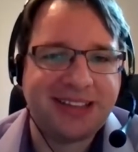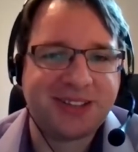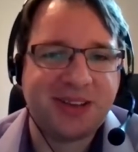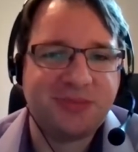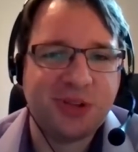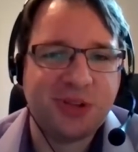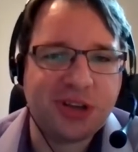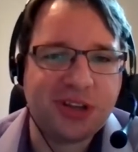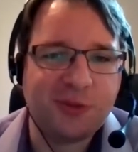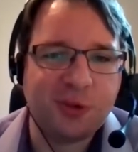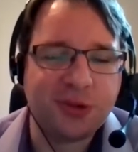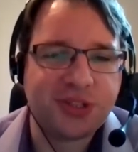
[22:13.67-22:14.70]
So I'm looking
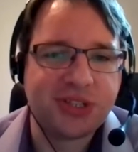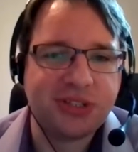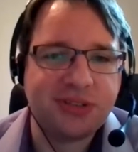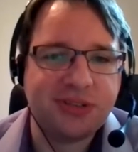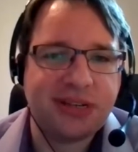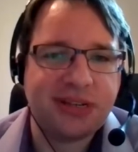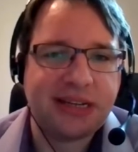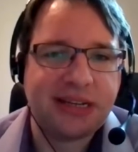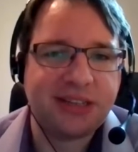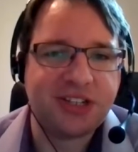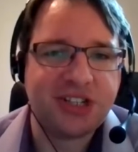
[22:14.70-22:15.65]
forward to the